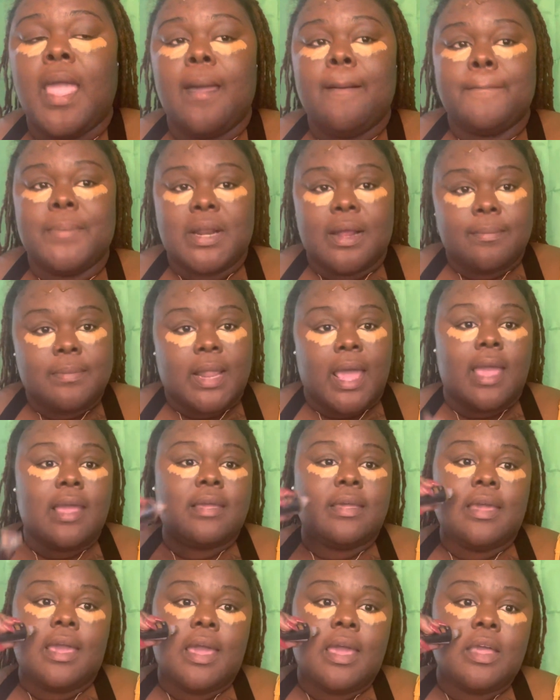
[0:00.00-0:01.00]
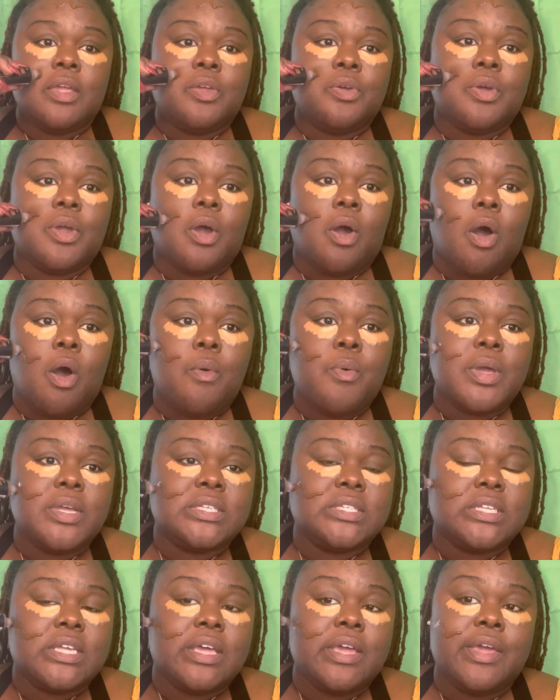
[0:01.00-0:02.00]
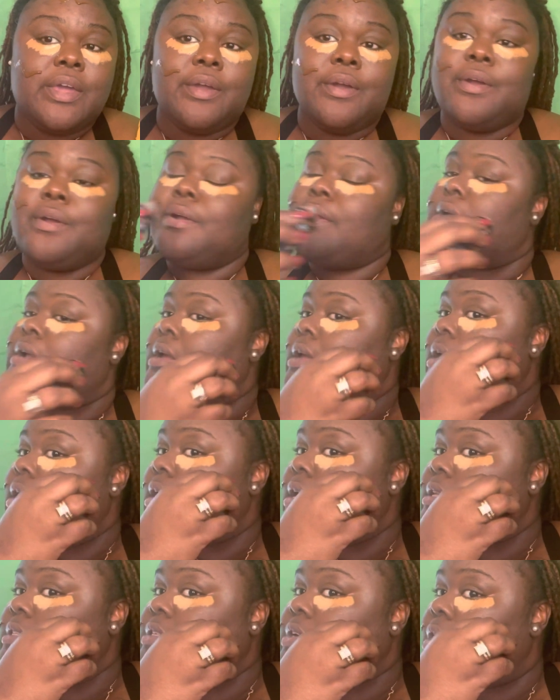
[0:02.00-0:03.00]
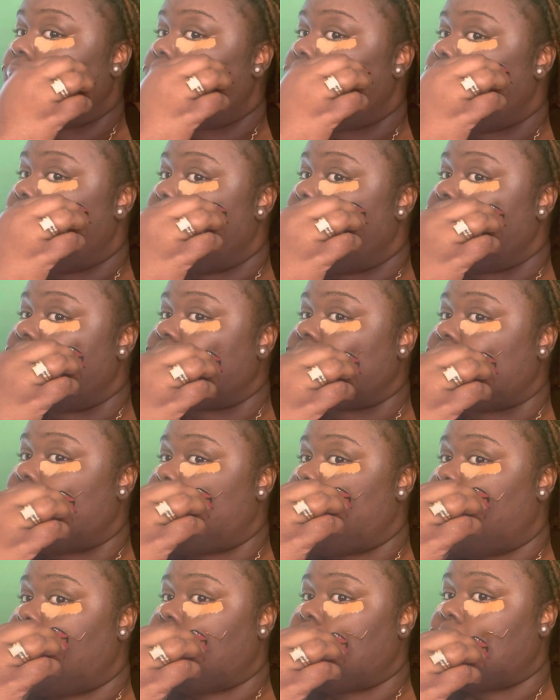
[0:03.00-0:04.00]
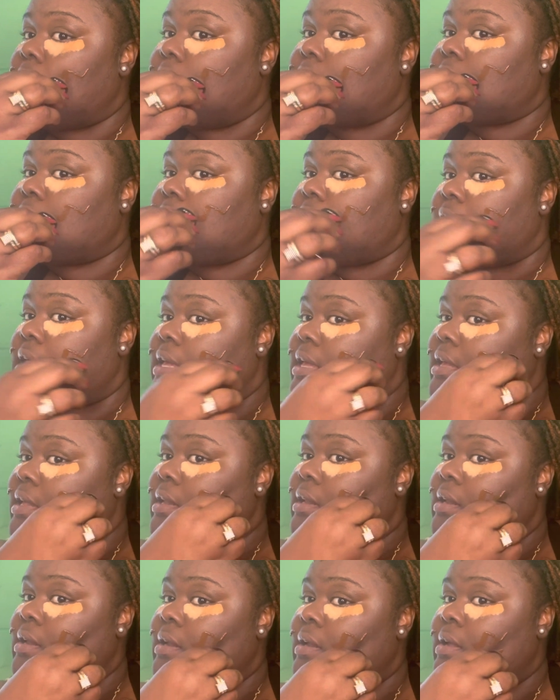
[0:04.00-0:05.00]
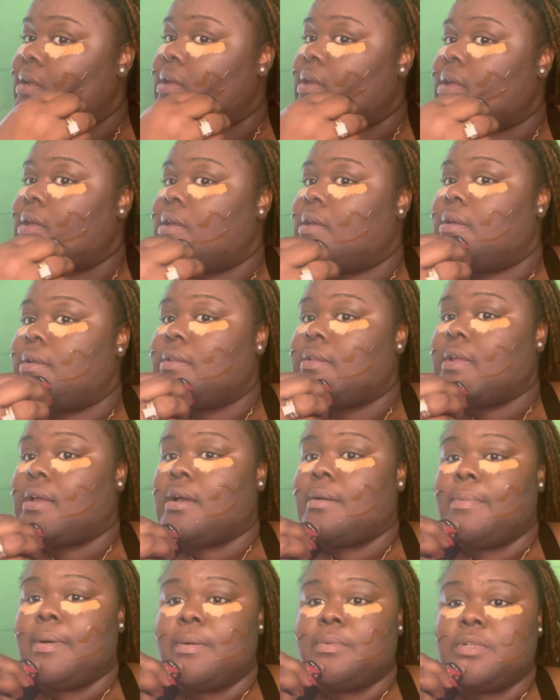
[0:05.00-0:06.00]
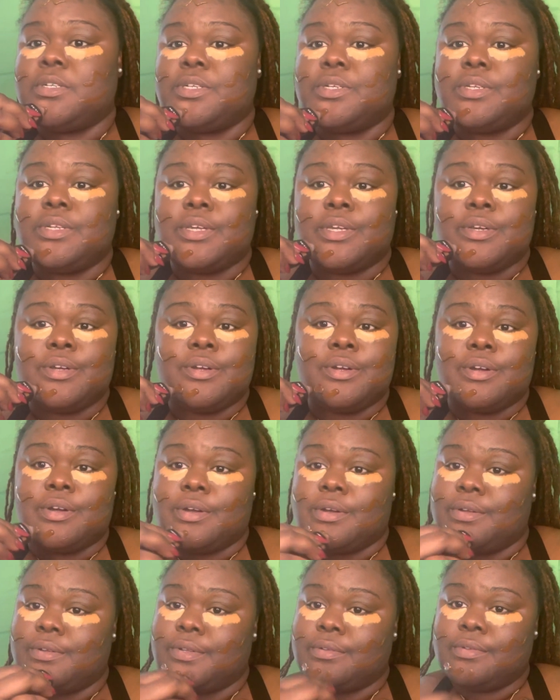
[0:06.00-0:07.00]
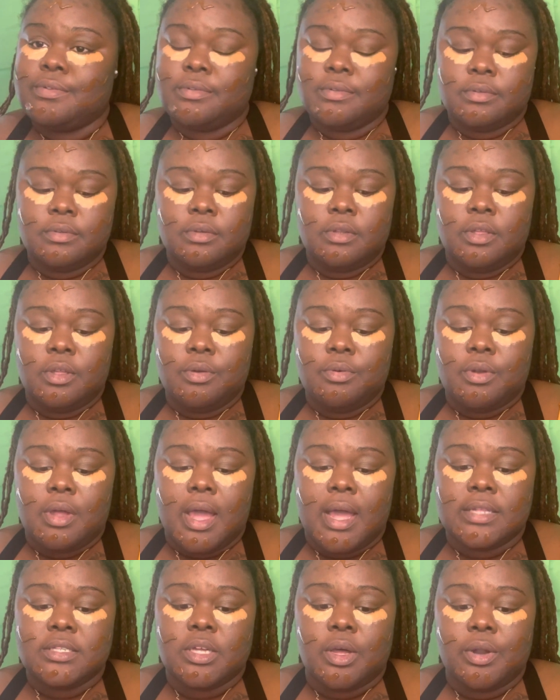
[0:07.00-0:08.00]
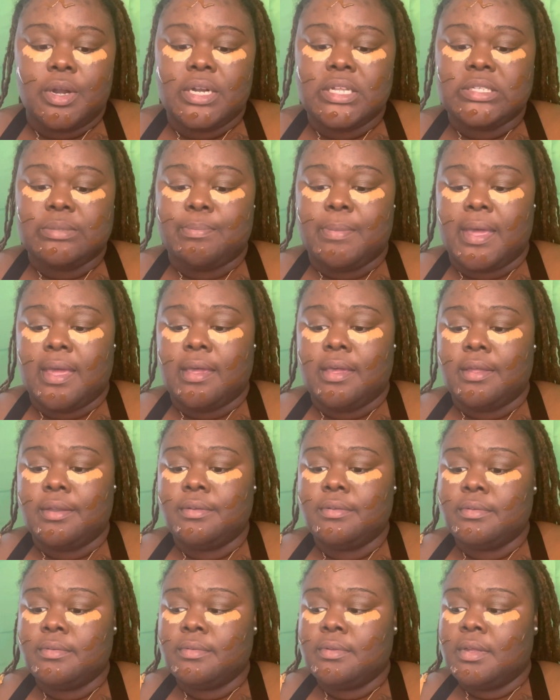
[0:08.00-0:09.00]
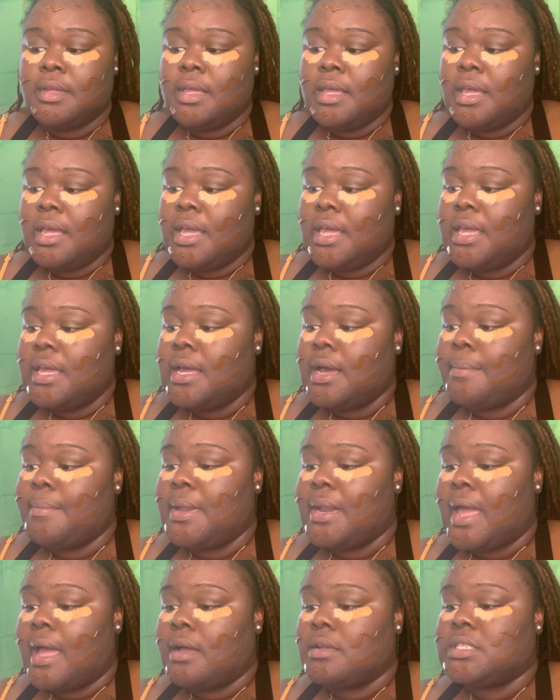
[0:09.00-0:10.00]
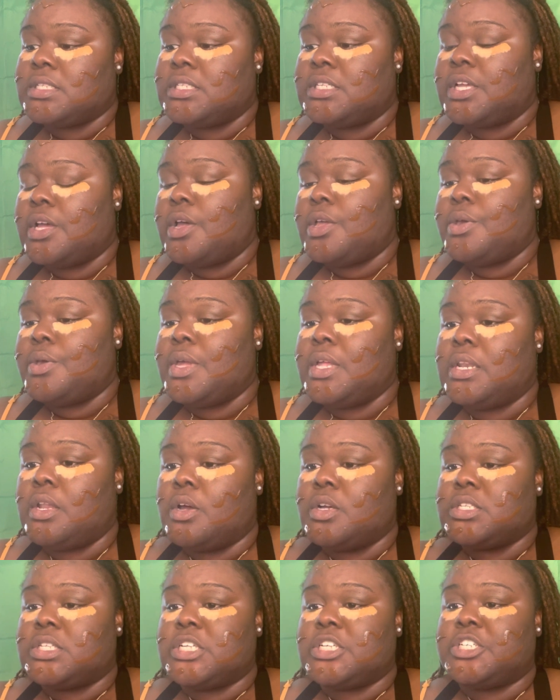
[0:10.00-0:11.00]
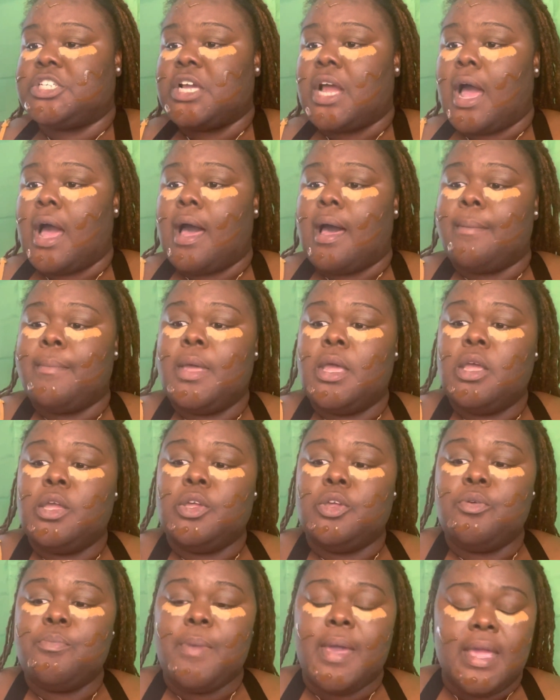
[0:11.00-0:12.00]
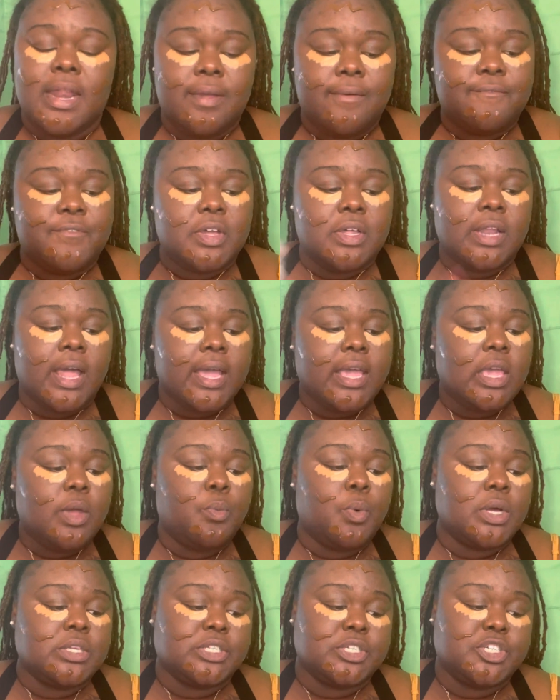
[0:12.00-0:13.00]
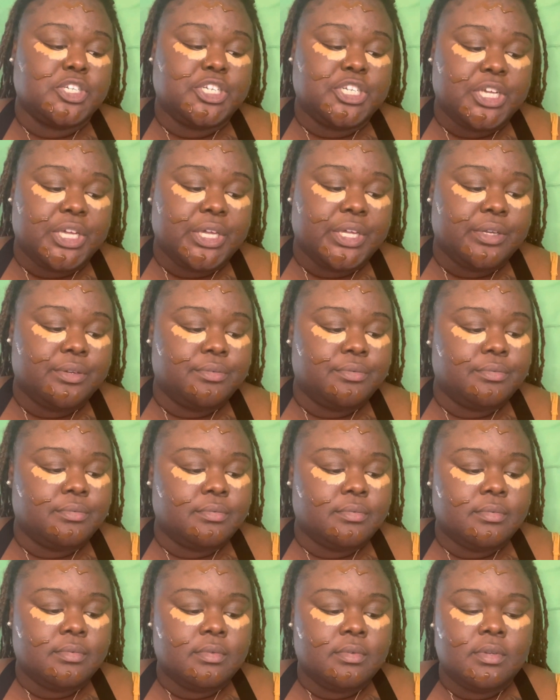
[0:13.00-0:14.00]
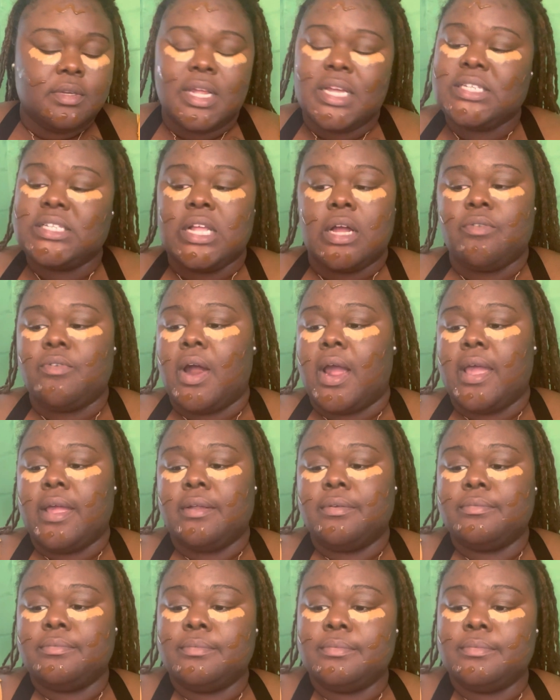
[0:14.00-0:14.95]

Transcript: But I'm yeah, you can always sit here and talk about what somebody else did. Talk about what you did, girl. You don't know how to talk to this man. He come in the house and tell you he lost his job. You made him feel like he wasn't shit. That's not right.